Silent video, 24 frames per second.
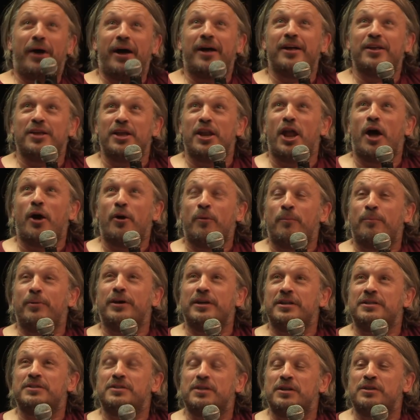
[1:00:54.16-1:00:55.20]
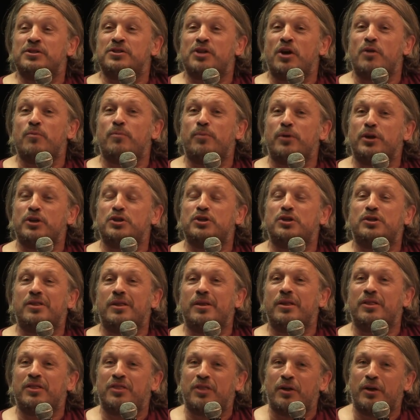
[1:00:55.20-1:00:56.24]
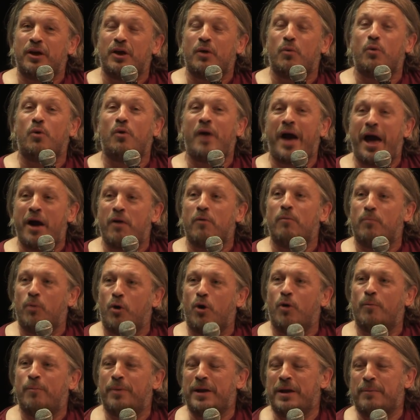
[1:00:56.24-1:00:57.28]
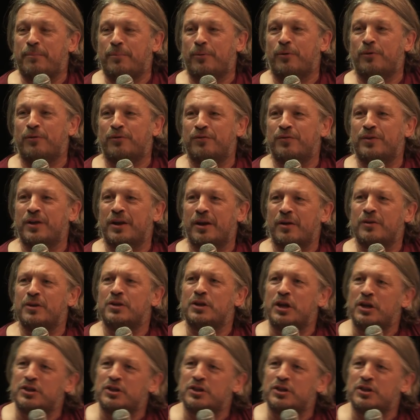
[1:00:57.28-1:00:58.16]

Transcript: but, you know, but so but the, it will help more people, you know.